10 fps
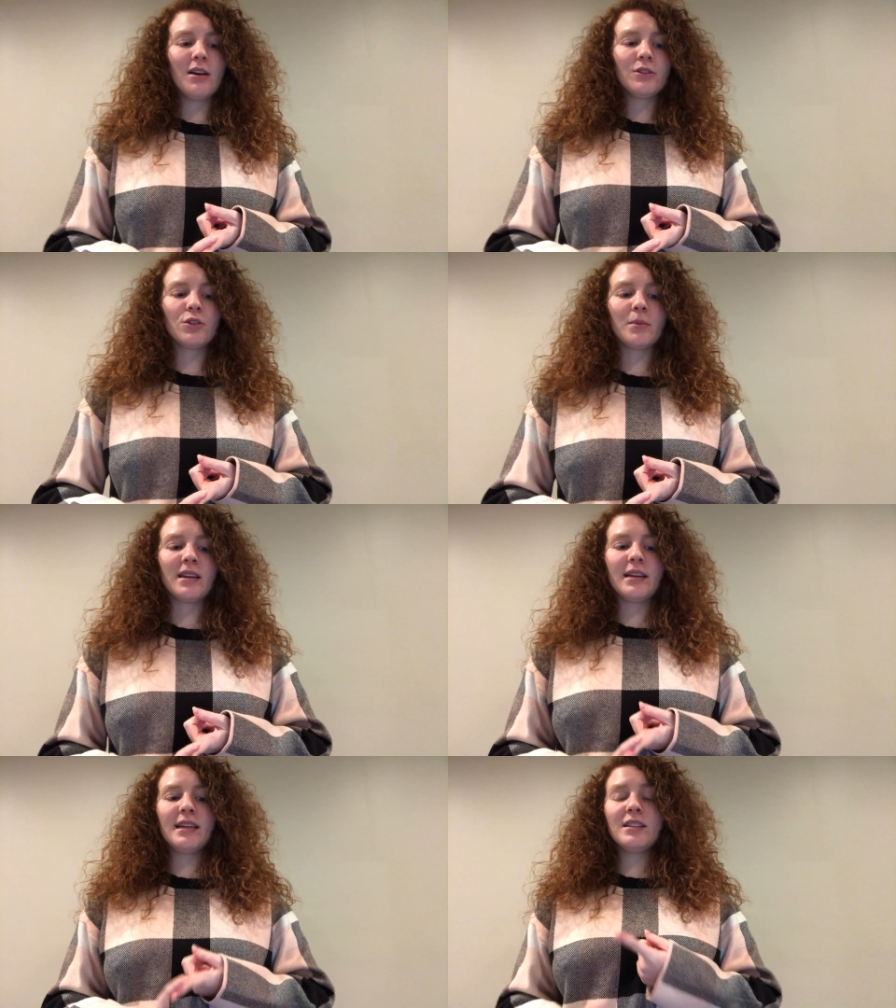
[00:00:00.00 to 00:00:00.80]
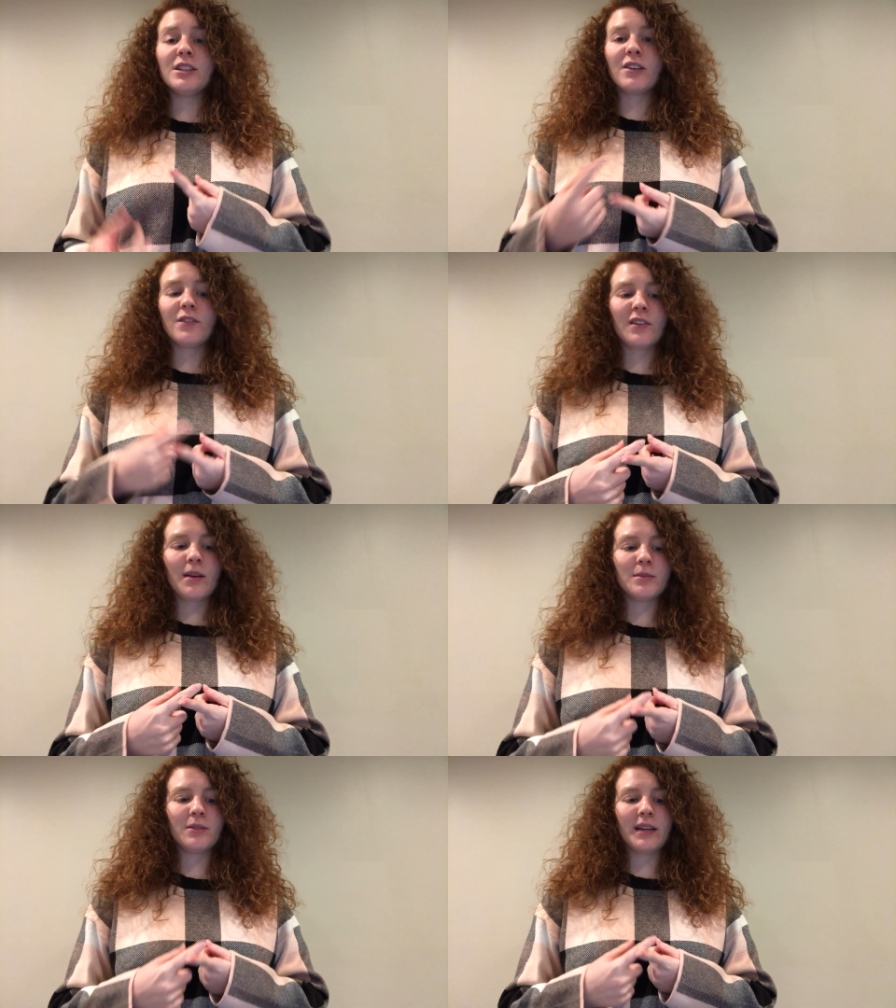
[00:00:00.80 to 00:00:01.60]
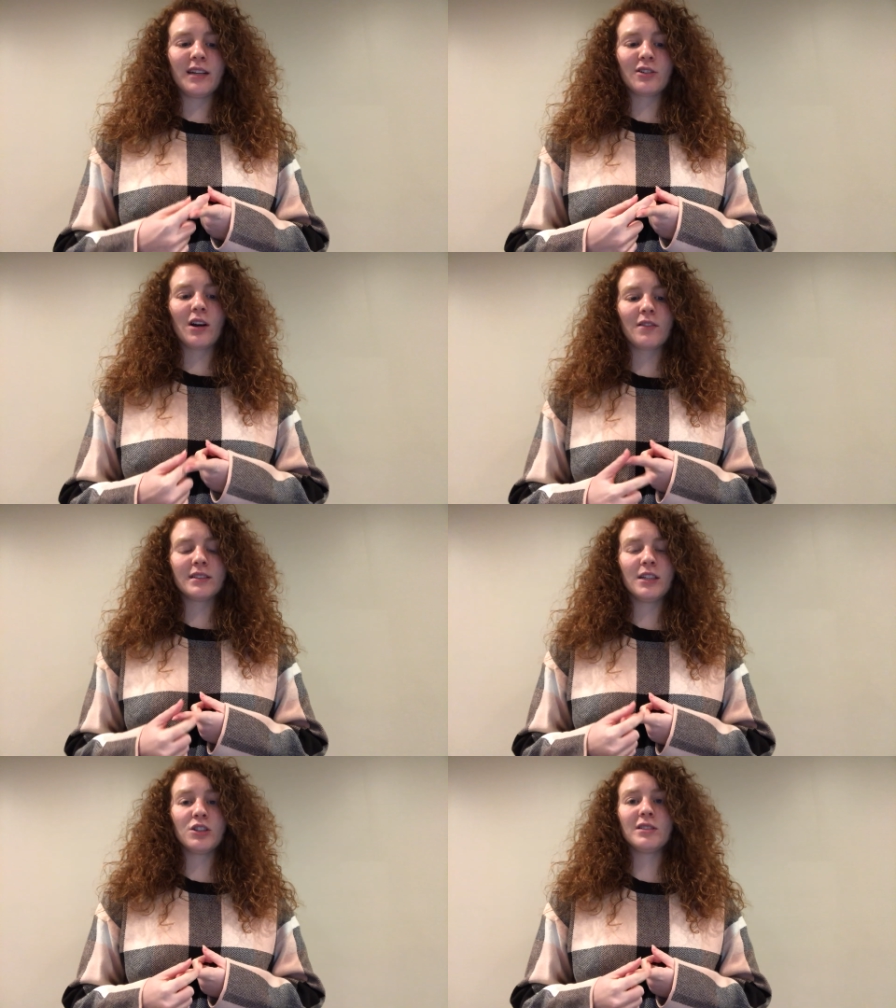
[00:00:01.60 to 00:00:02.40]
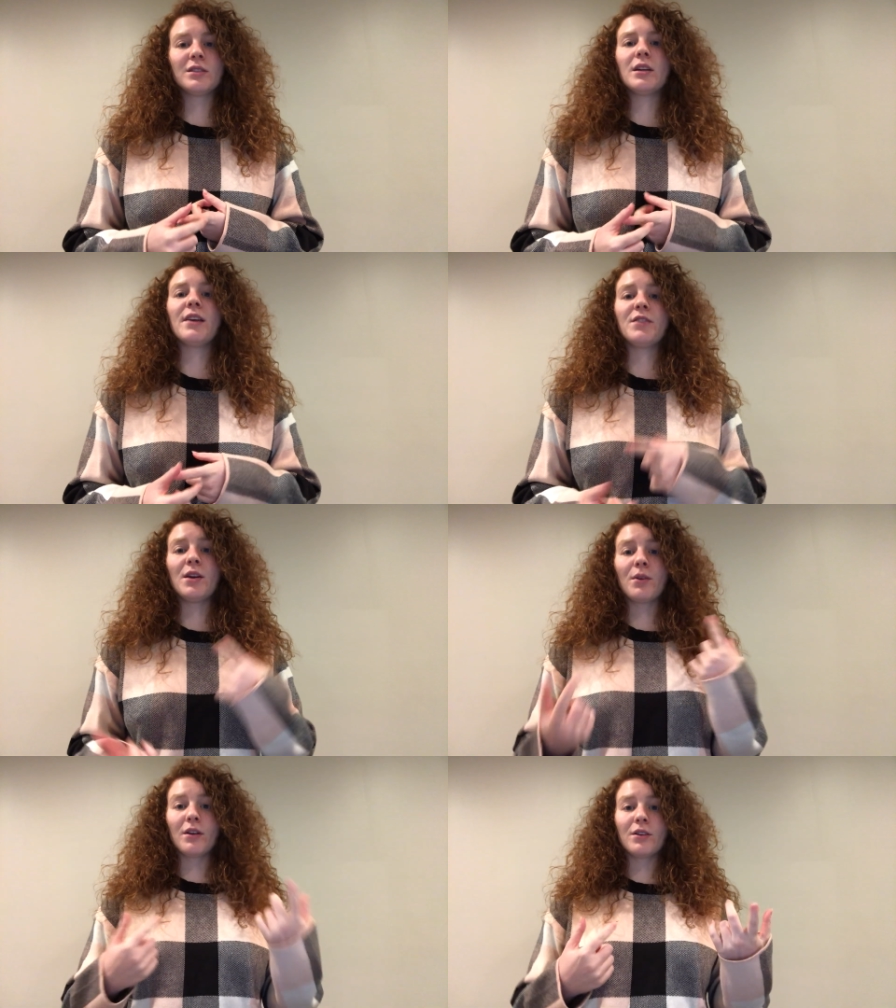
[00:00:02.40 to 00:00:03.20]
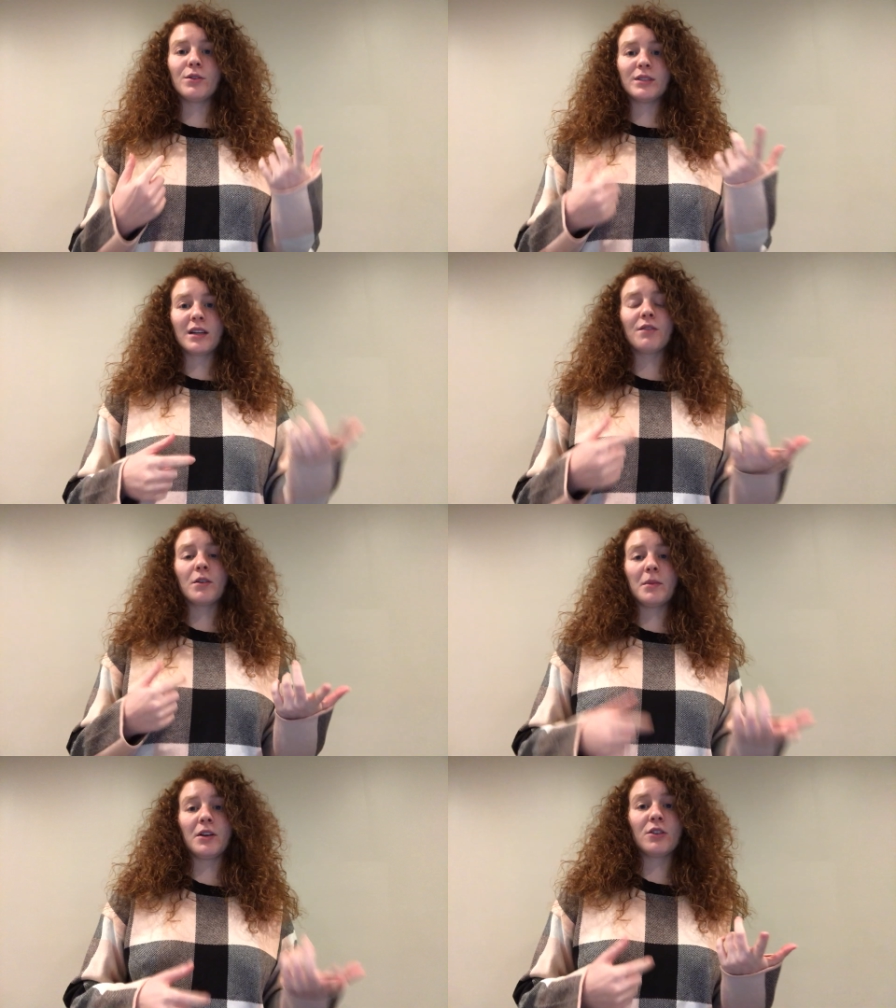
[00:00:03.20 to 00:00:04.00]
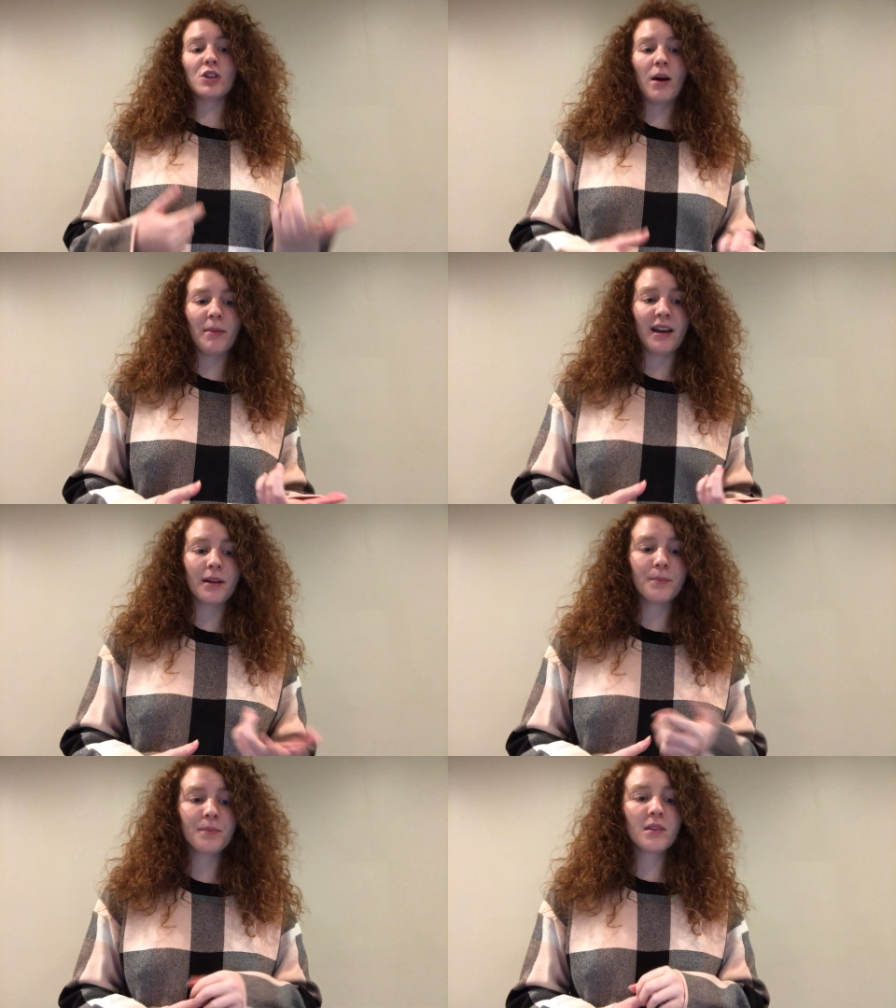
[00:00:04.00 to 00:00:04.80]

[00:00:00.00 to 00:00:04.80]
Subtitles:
So it'll be easier for them to engage in conversations if they were using a familiar topic.